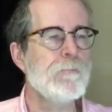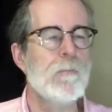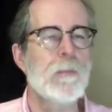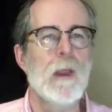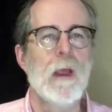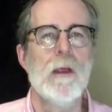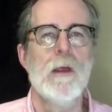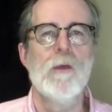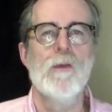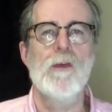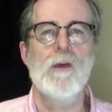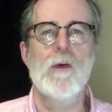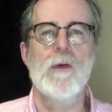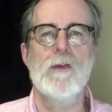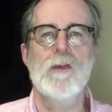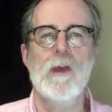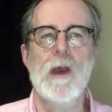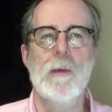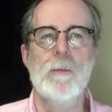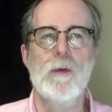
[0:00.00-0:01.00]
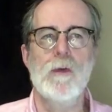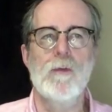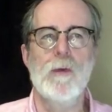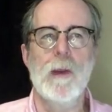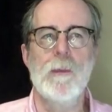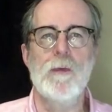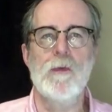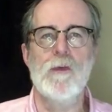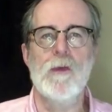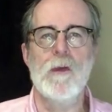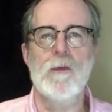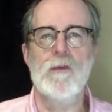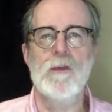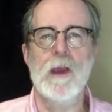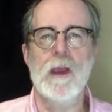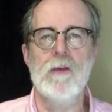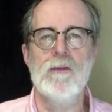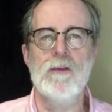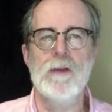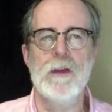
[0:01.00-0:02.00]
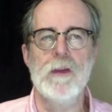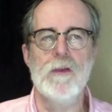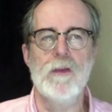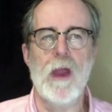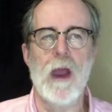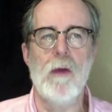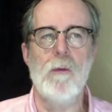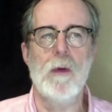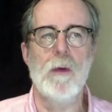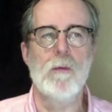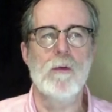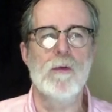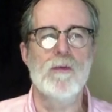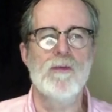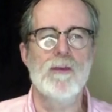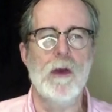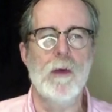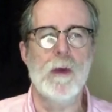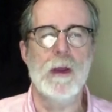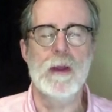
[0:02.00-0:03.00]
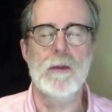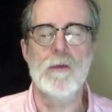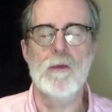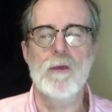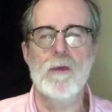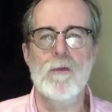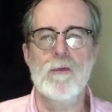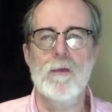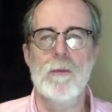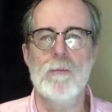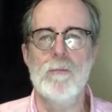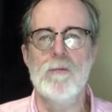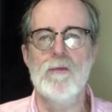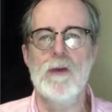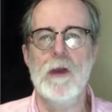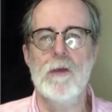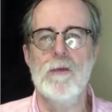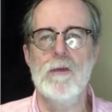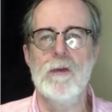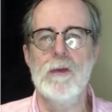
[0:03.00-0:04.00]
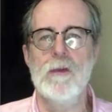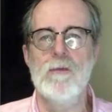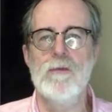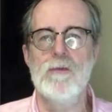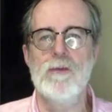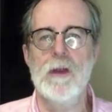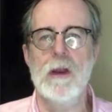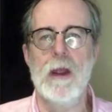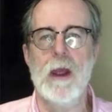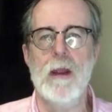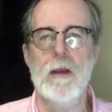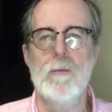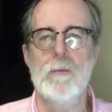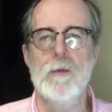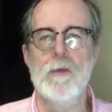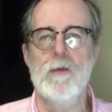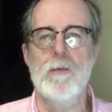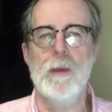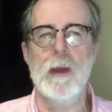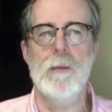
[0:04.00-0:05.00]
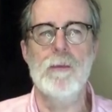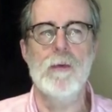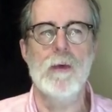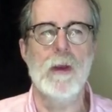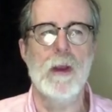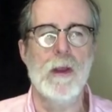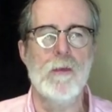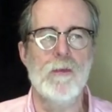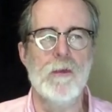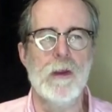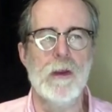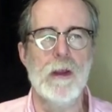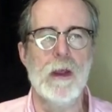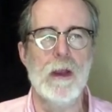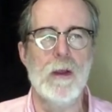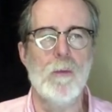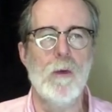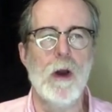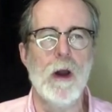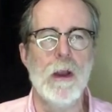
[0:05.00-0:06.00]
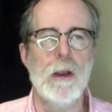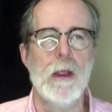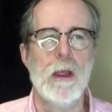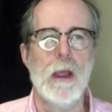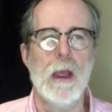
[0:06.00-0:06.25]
So a sample representation is now what we're showing. This is from Johnson and Schneiderman's paper in 1991.